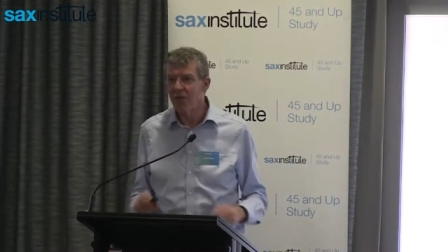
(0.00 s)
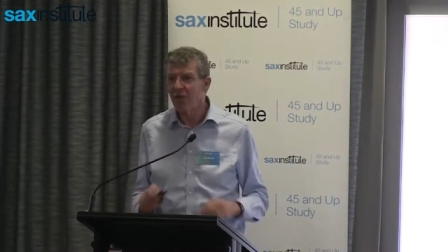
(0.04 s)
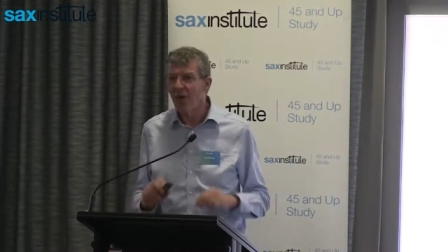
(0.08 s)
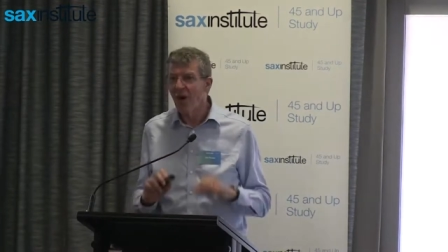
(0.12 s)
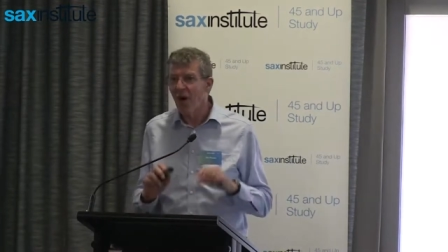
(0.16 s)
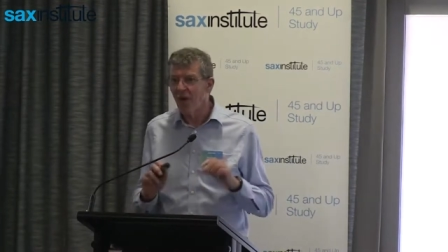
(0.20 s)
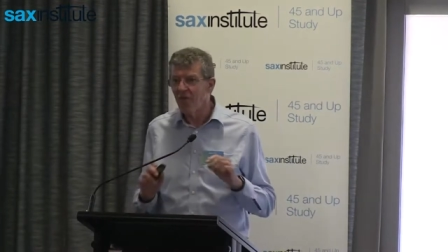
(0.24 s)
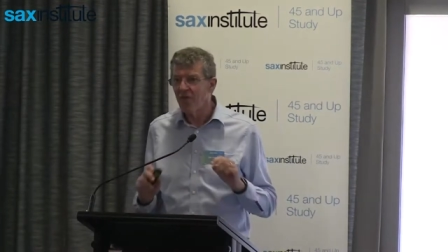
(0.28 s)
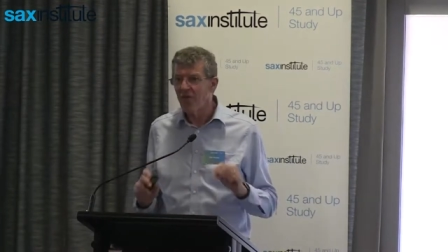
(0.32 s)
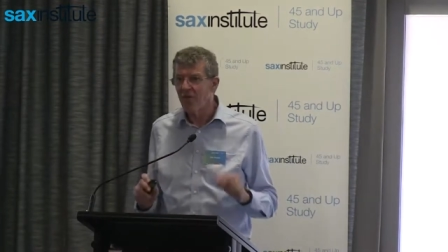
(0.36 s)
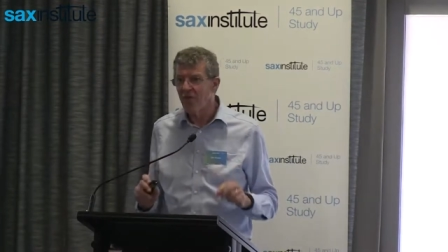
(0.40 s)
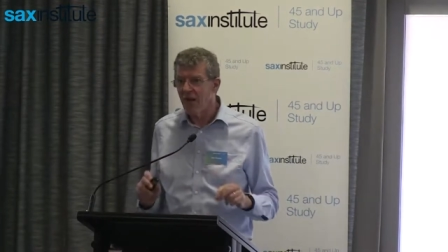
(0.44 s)
there
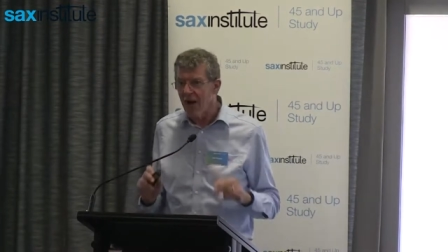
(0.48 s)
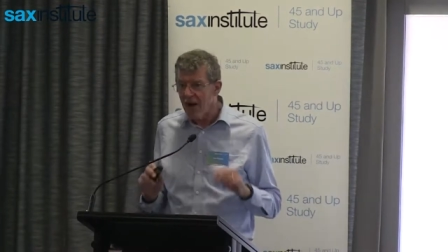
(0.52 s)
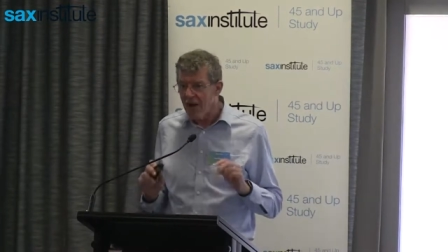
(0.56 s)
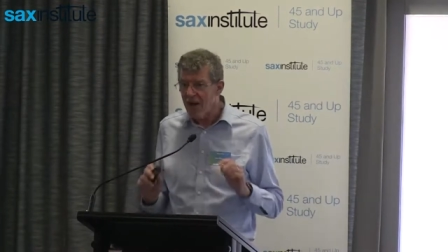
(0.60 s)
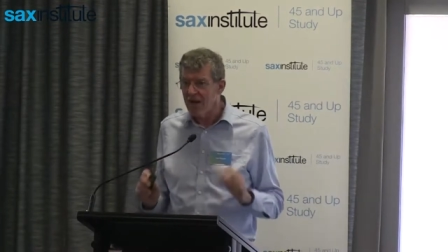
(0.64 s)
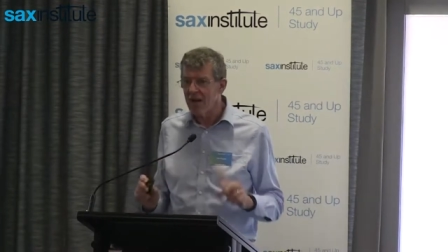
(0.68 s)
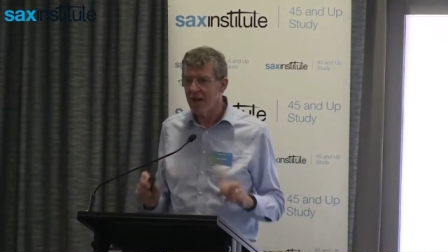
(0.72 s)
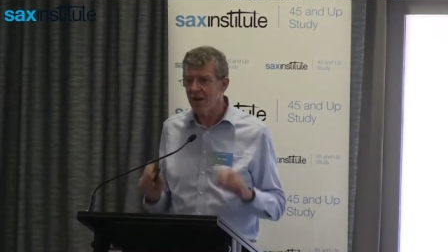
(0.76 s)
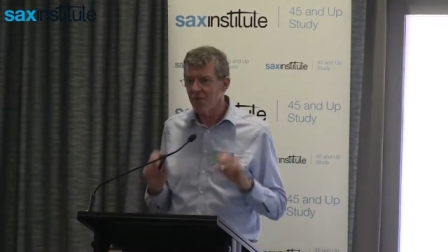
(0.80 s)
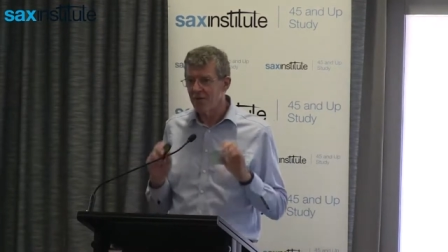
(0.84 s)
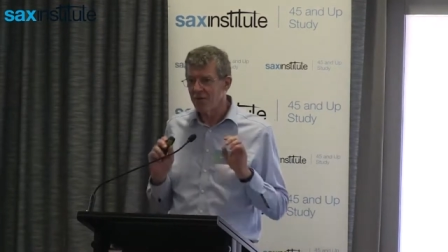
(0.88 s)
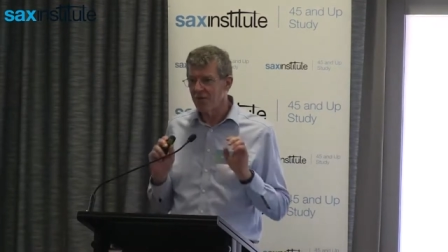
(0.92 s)
are
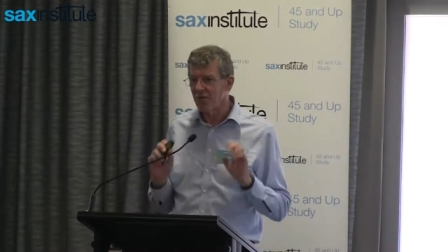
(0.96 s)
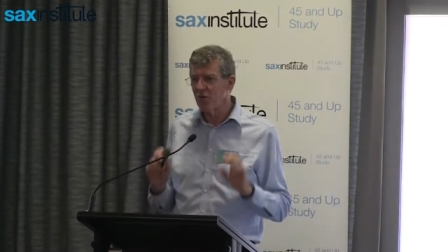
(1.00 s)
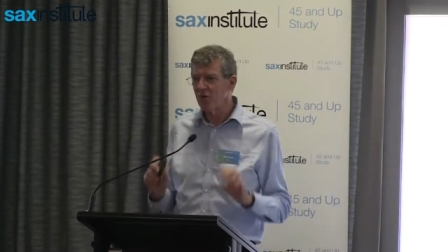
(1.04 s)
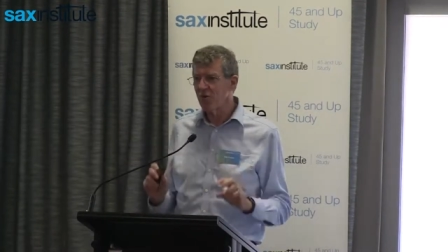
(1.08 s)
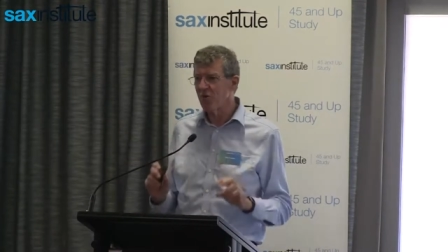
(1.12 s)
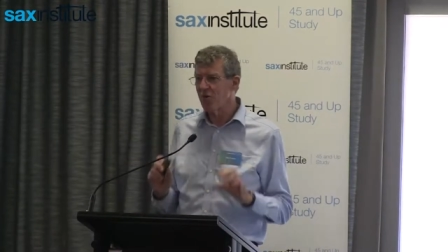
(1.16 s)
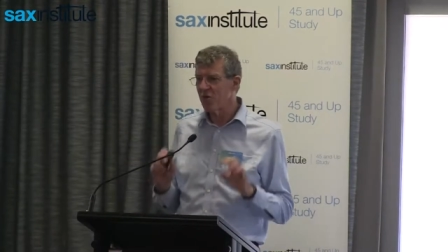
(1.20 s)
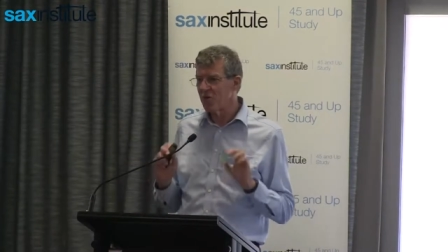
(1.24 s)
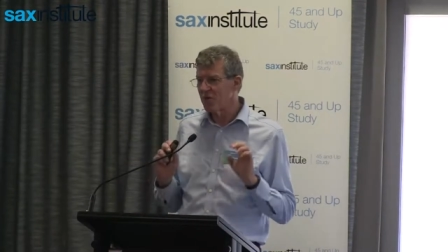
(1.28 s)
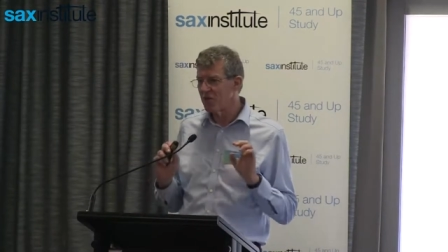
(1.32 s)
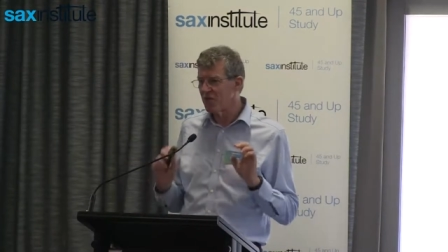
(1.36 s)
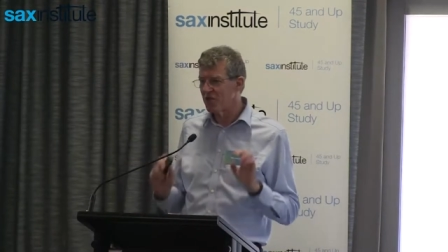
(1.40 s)
very
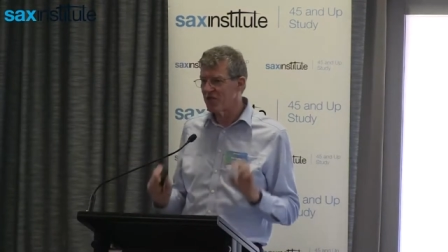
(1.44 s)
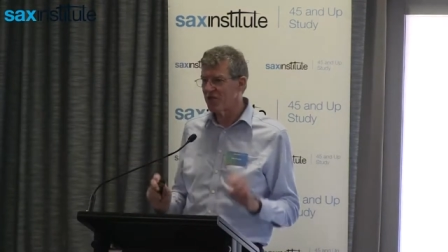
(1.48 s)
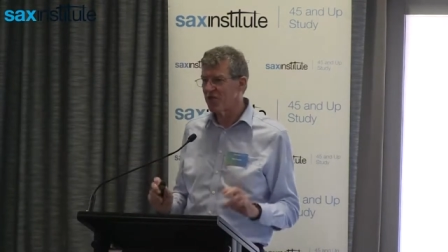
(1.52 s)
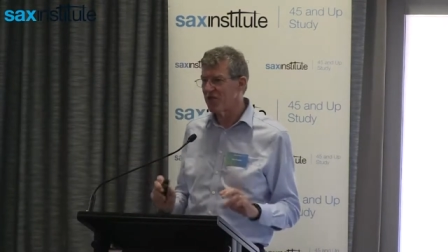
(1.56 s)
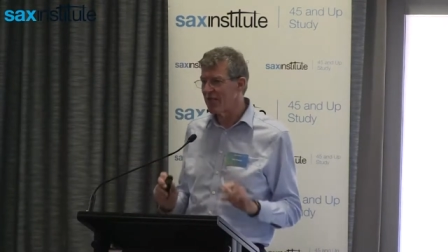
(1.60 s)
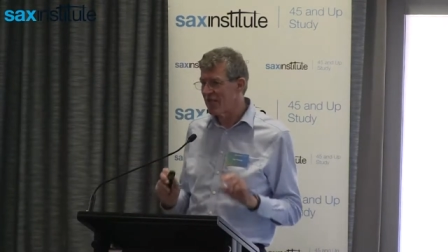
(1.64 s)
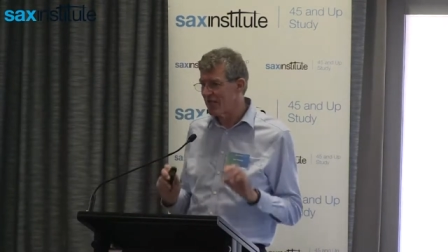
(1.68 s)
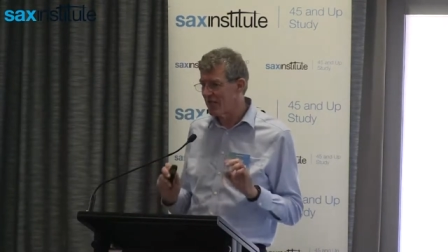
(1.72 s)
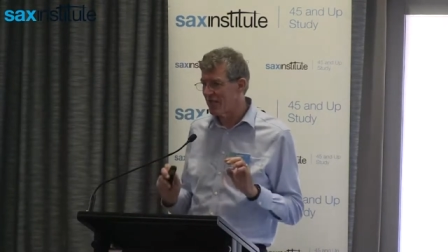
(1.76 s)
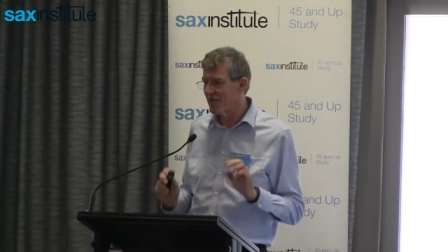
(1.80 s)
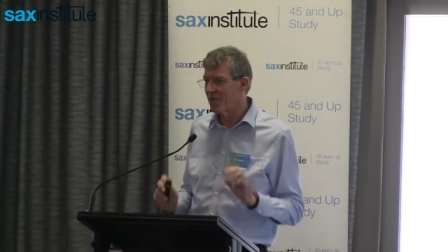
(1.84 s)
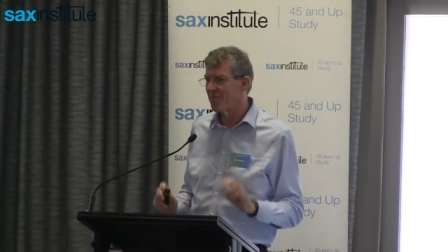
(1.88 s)
few
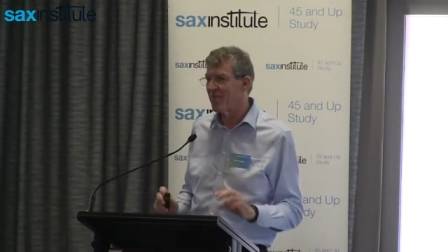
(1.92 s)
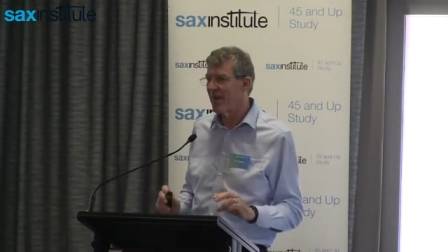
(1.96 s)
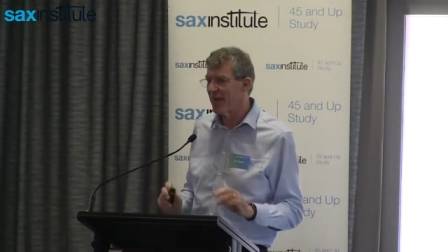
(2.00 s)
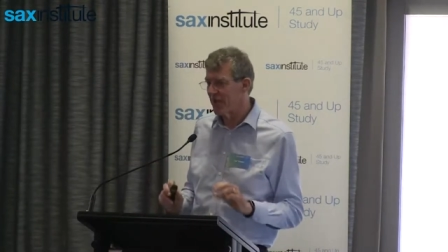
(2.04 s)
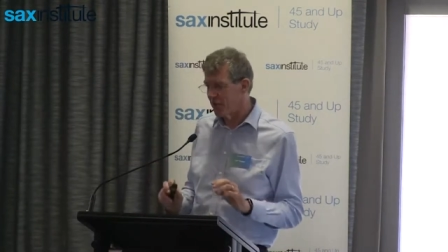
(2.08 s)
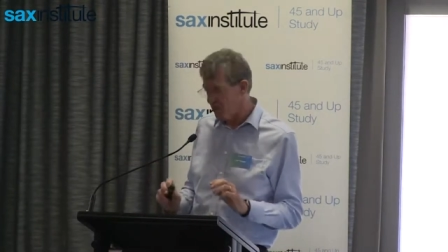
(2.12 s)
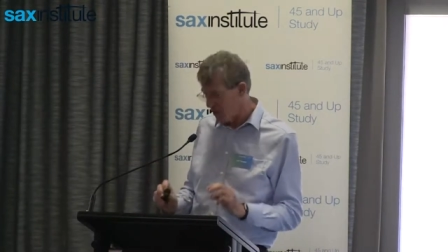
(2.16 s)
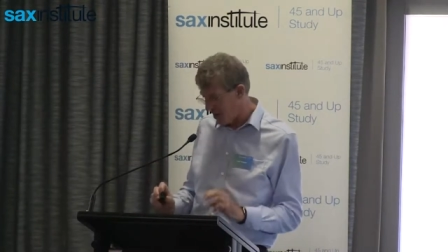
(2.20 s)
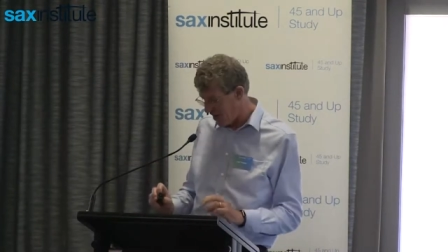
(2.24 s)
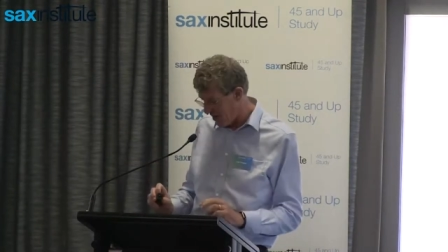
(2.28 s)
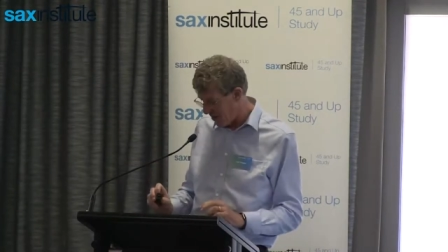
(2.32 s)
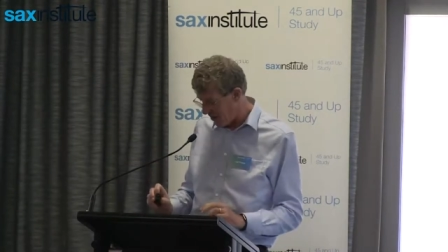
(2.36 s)
diseases
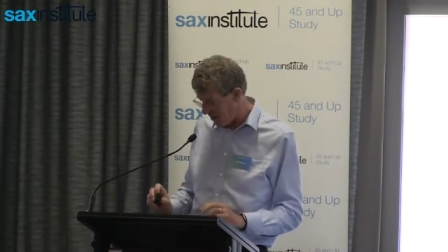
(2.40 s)
mentioned